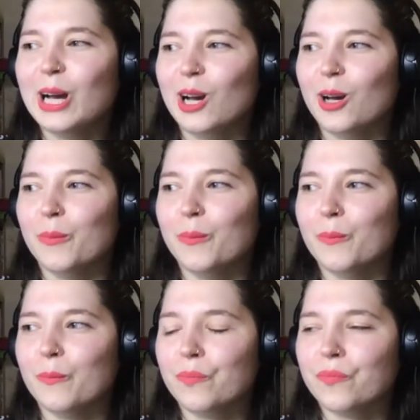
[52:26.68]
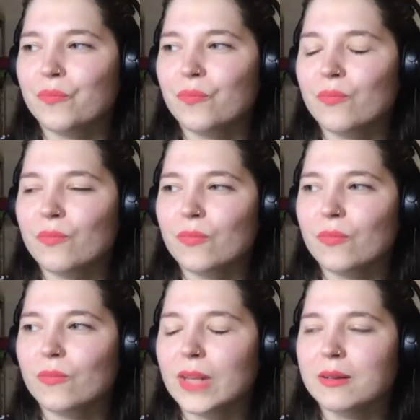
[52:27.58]
Um,
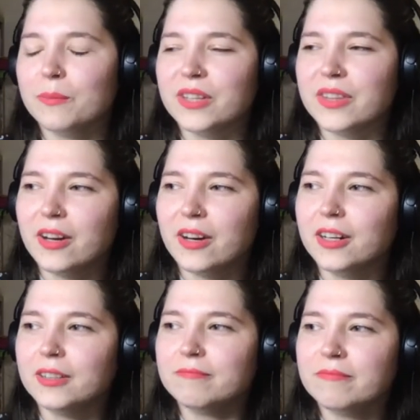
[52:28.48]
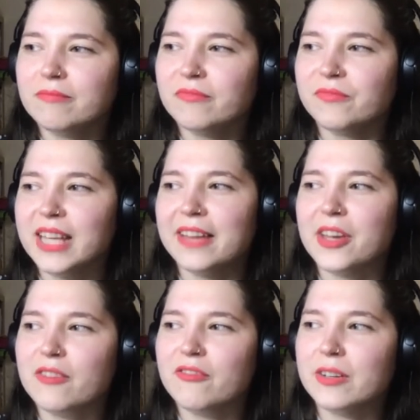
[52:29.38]
but they are, yeah, they
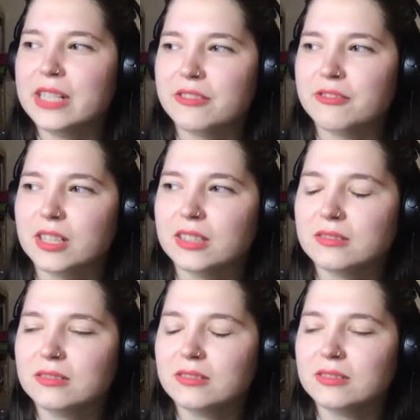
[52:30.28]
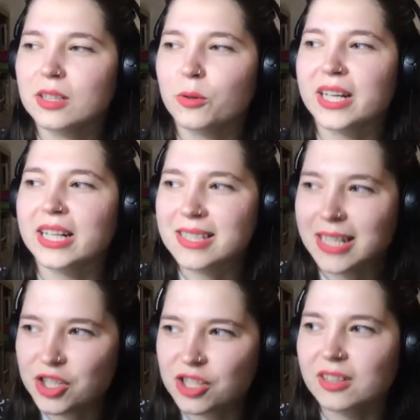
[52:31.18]
are very different
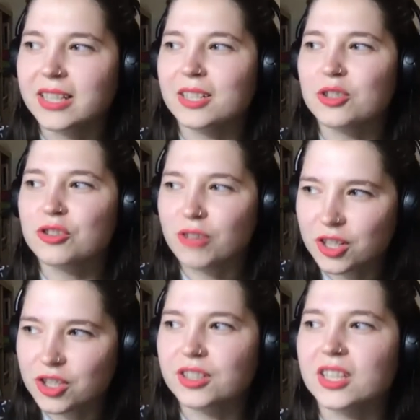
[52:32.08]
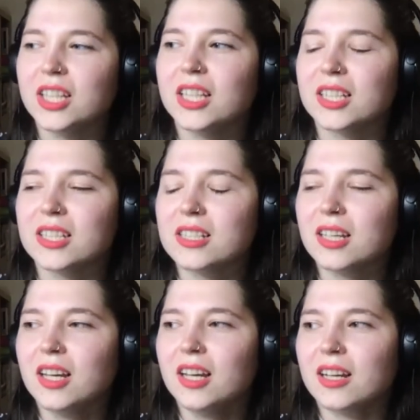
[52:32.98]
organizationally and structurally and
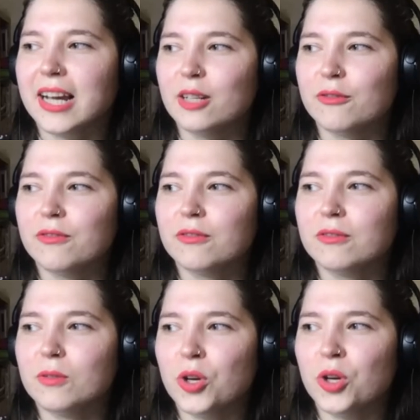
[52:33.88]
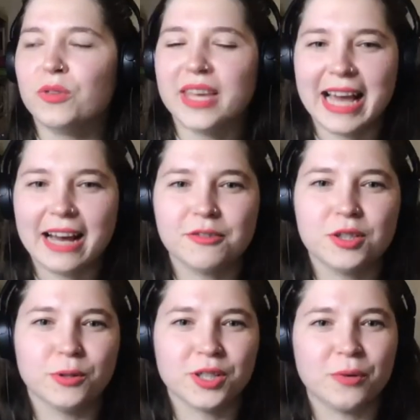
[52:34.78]
kind of who they have
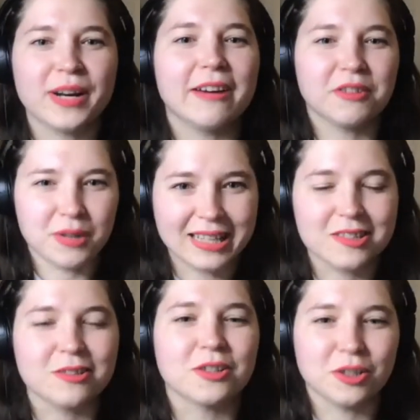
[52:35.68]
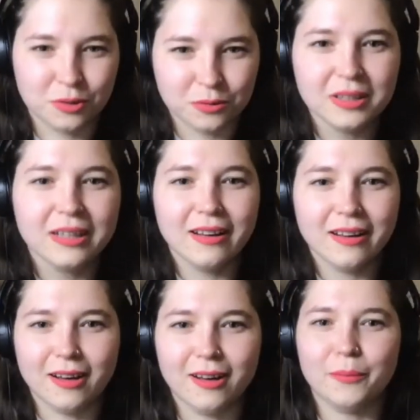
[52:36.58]
to or don't have to answer to.
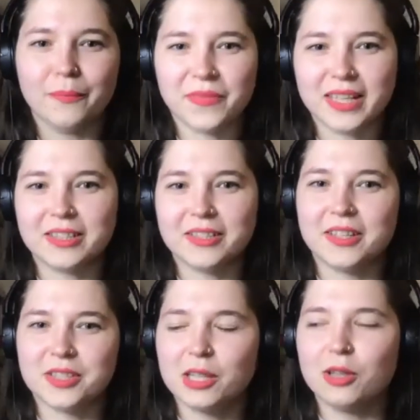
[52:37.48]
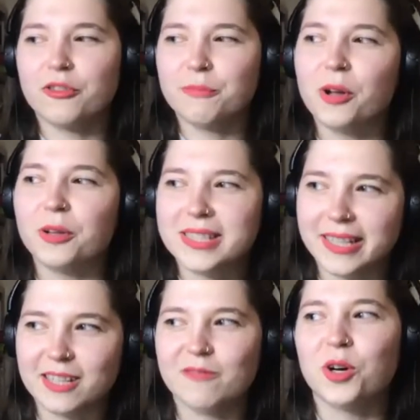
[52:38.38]
Um, and there, there's a lot of
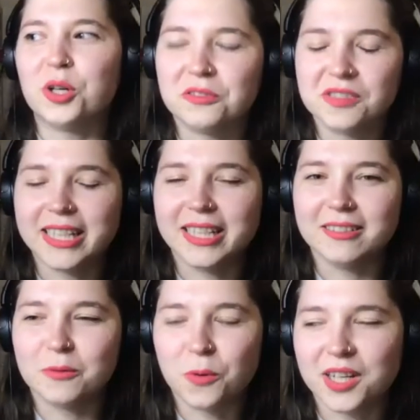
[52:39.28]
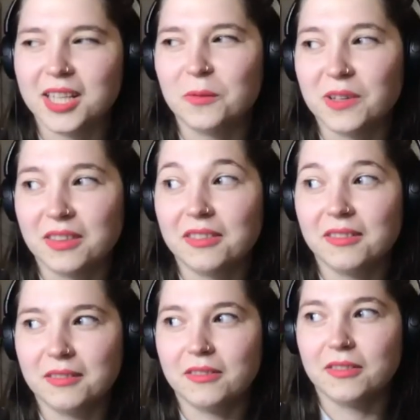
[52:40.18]
politic involved in working with
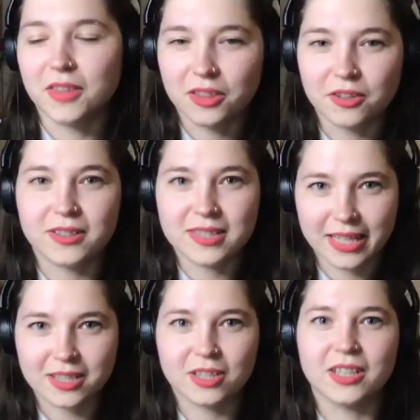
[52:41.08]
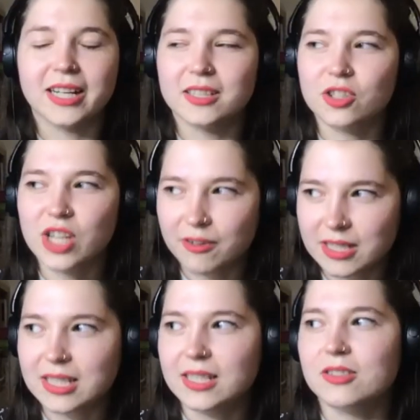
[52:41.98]
the third sector and
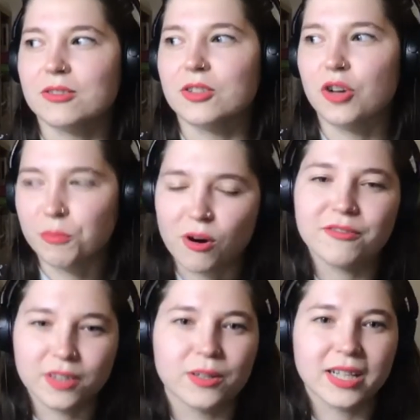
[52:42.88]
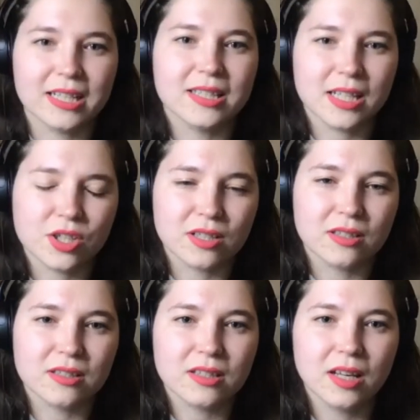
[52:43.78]
charities or nonprofit
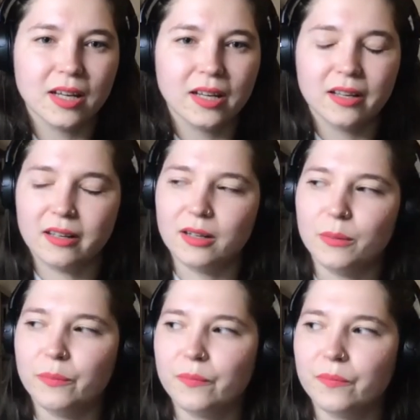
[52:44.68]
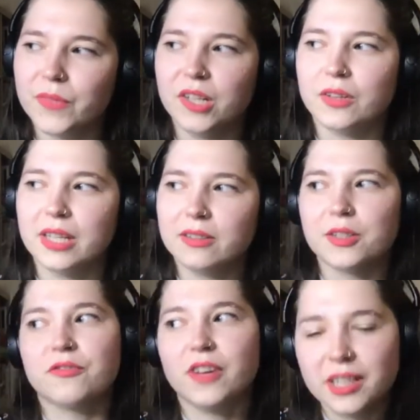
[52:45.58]
organizations. Um, you know that
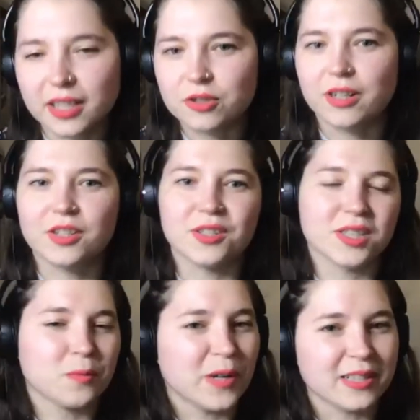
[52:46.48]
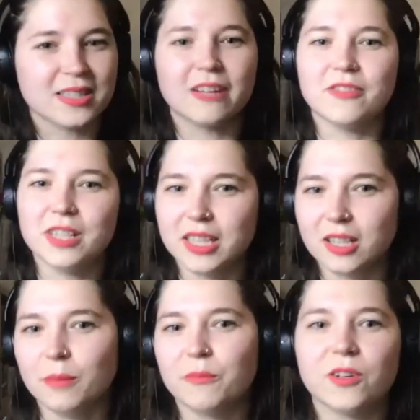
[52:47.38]
there's funding structures and where does that funding
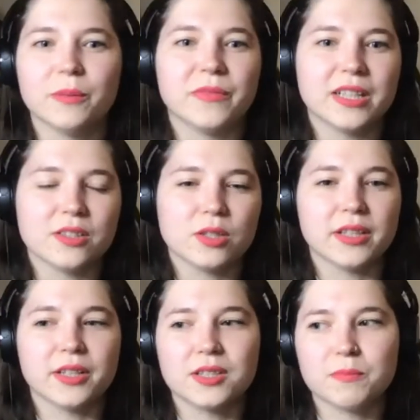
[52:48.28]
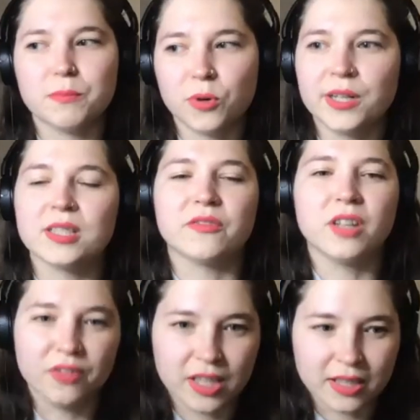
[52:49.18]
come from? There's there's boards of
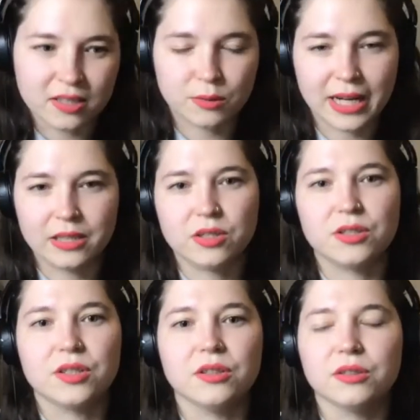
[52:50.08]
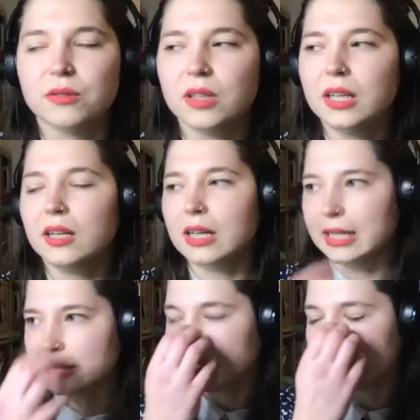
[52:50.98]
governance to answer to,
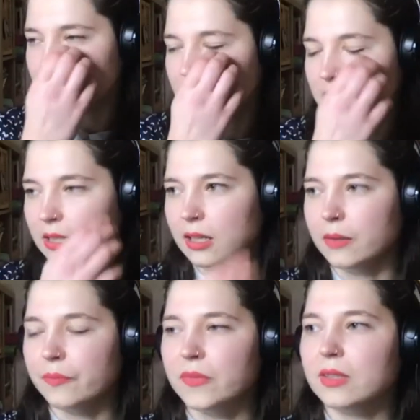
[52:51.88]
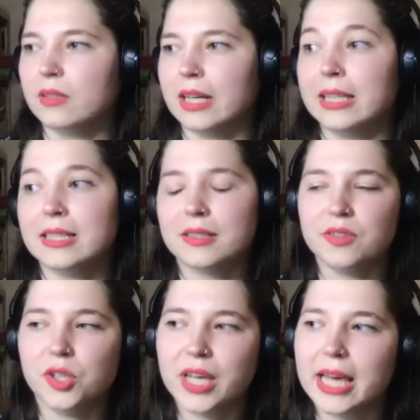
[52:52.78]
and there's um, at least in
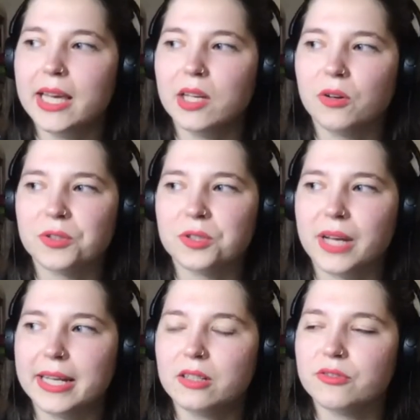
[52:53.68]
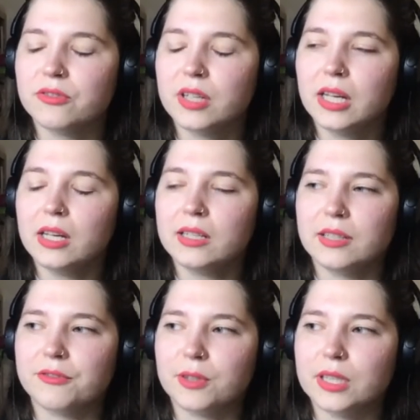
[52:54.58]
the UK also kind of
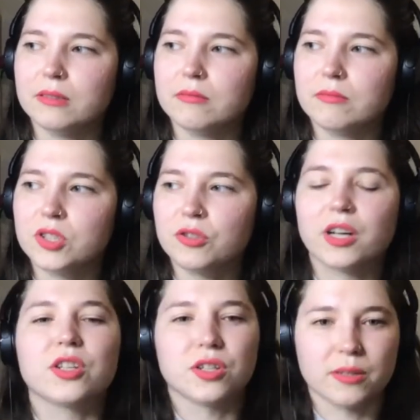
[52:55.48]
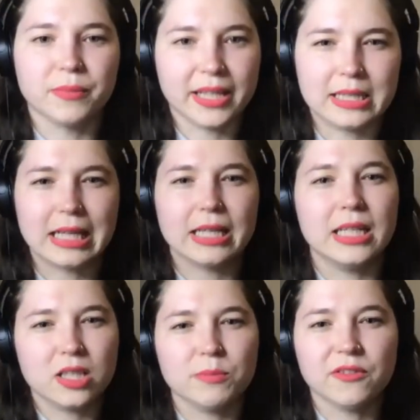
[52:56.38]
different structures in place that
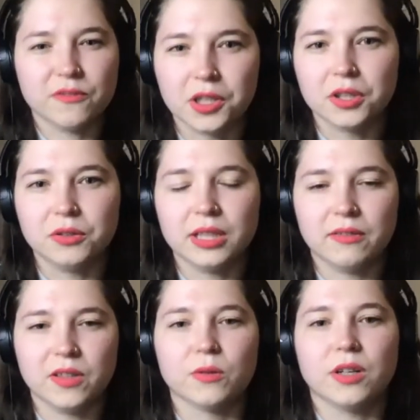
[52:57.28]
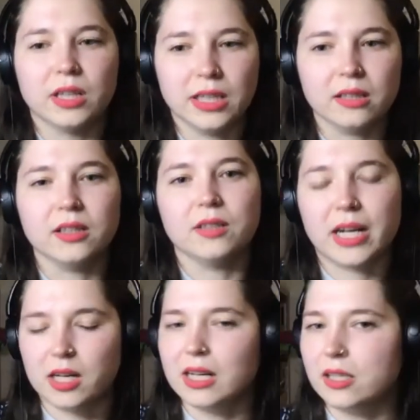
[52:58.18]
need to be followed if you are a legally
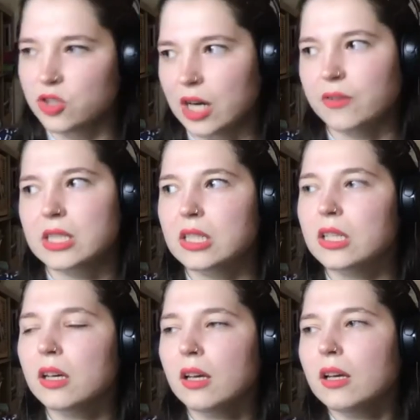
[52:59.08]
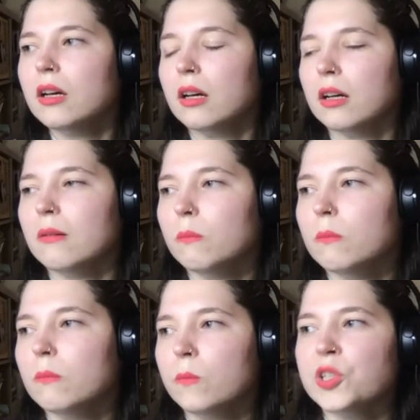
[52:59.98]
recognized charity
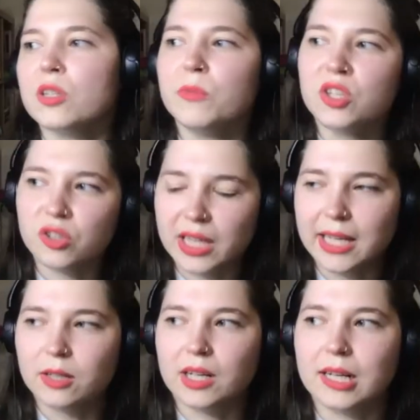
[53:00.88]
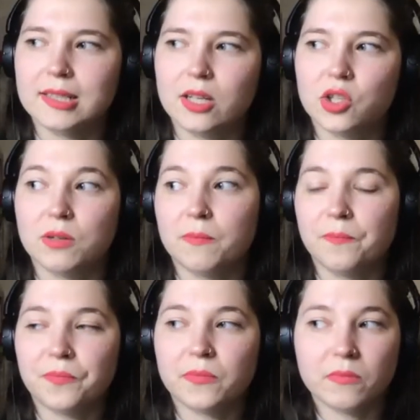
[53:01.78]
um, which a mutual aid organization
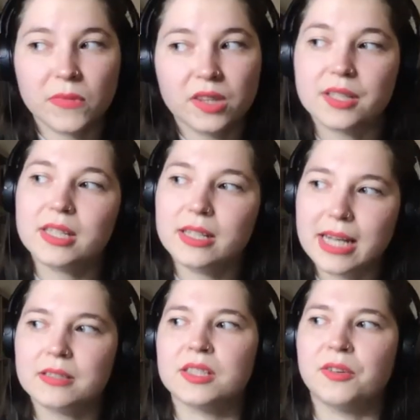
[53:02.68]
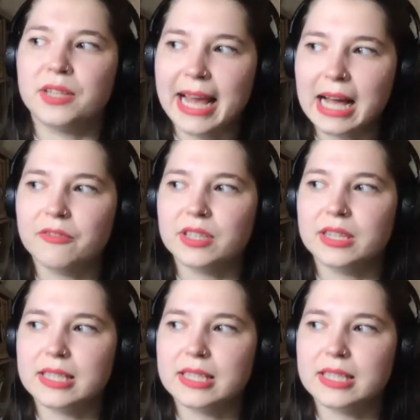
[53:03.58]
doesn't necessarily have in the